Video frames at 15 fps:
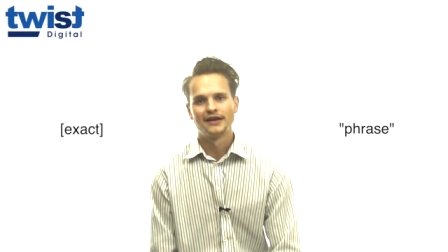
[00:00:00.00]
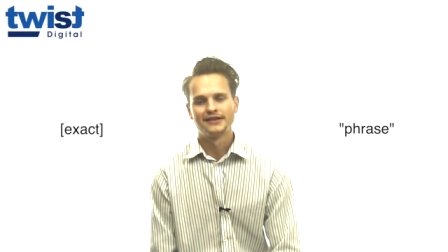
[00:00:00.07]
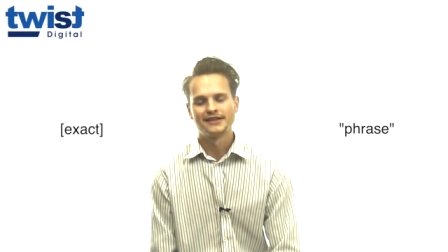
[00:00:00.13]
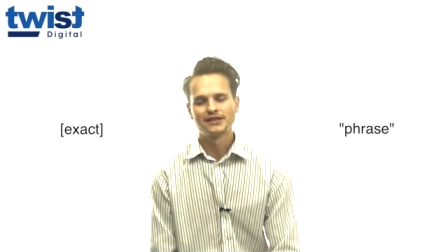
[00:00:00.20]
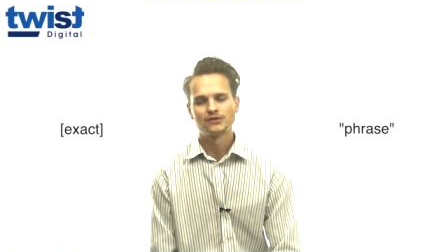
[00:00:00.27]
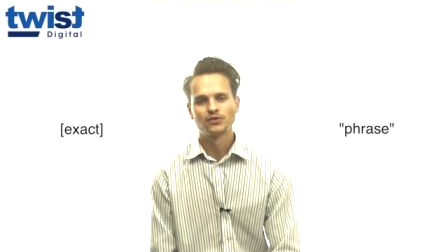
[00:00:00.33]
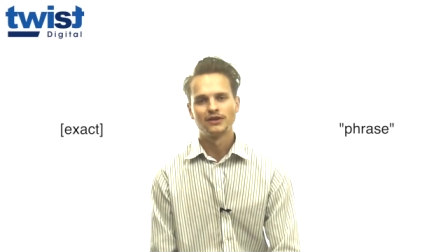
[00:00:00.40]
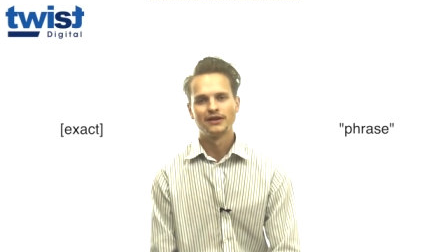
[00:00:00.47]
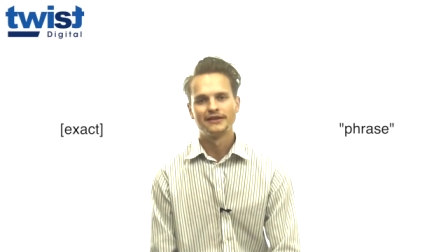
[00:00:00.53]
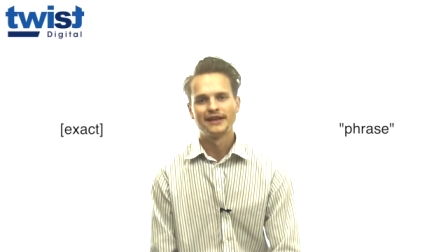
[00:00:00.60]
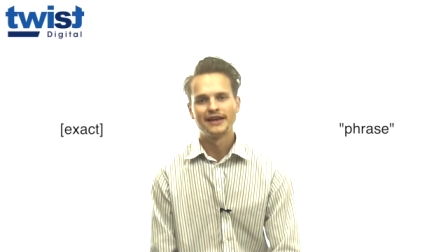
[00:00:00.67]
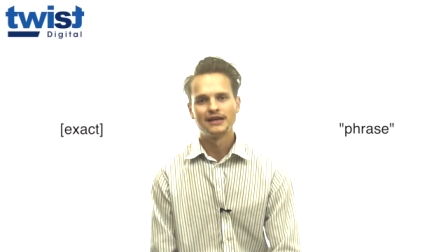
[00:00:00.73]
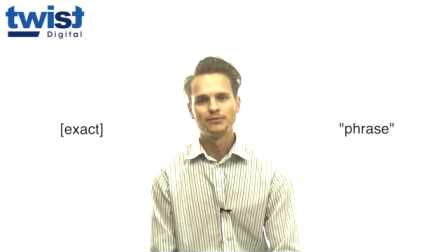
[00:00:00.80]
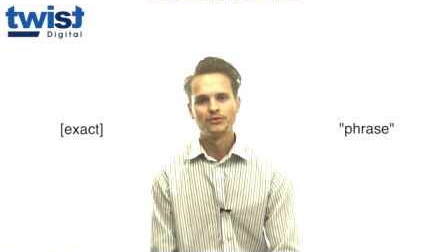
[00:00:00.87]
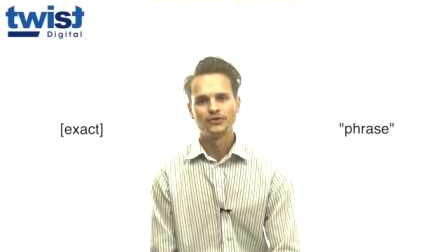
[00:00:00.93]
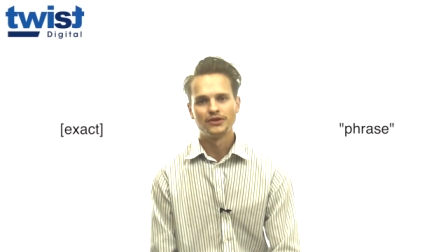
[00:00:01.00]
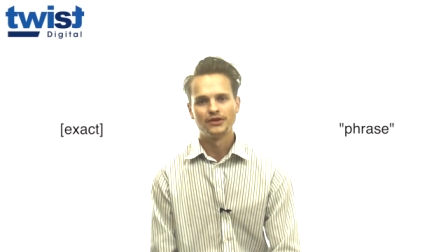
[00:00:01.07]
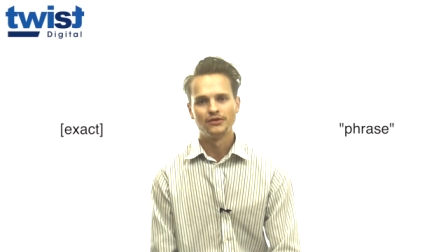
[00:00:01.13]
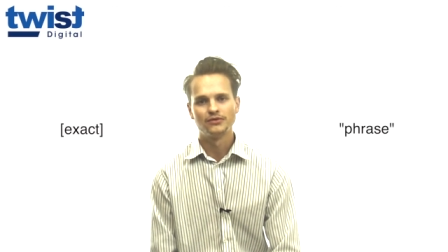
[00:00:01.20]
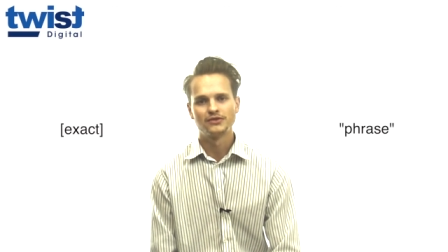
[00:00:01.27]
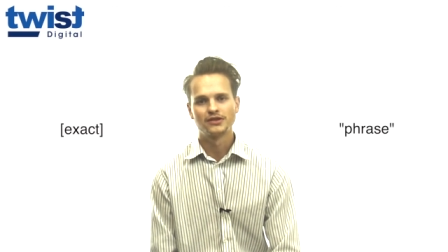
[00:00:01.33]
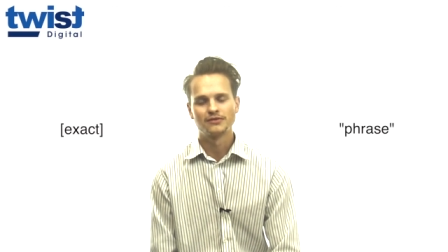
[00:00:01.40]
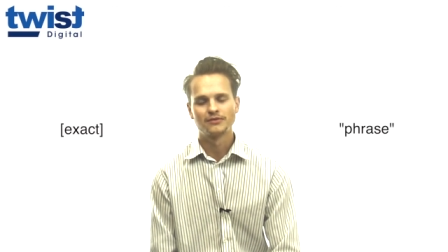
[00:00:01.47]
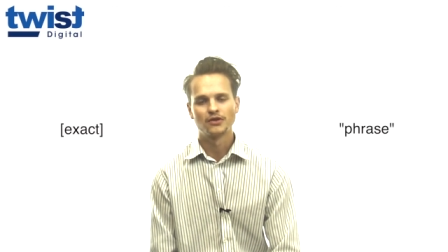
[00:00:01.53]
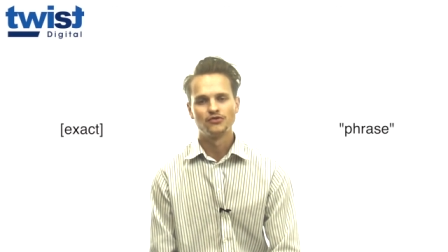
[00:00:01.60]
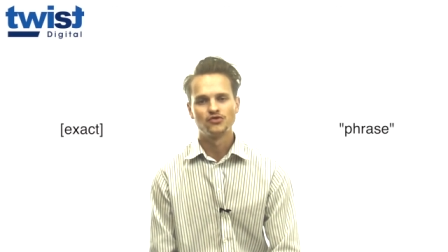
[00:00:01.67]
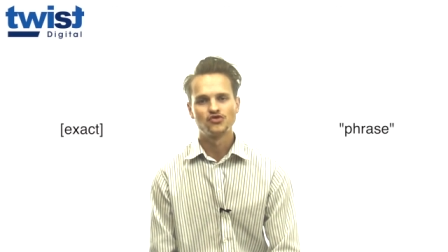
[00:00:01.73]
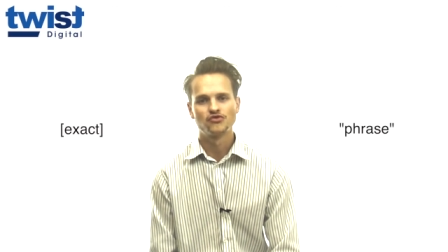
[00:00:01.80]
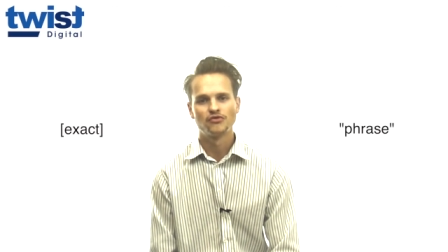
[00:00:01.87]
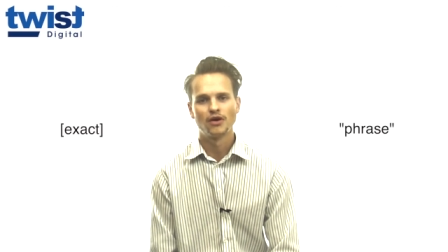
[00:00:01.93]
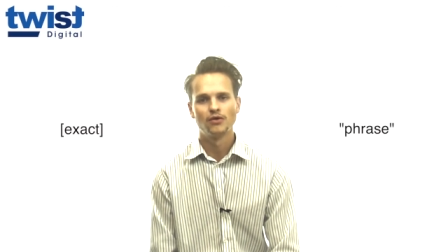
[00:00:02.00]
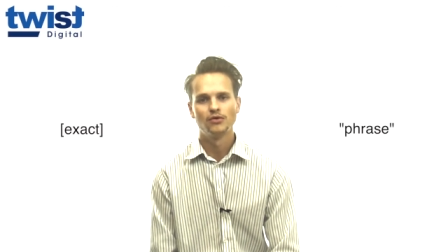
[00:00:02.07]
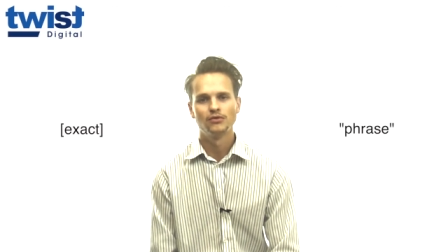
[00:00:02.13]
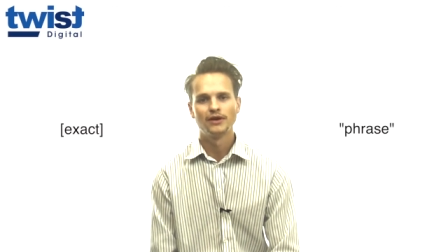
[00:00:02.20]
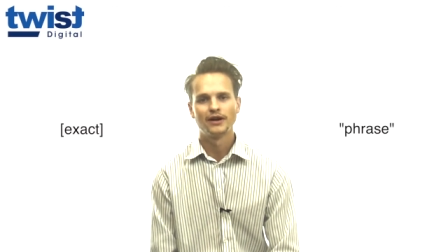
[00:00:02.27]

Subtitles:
as this will enable you to control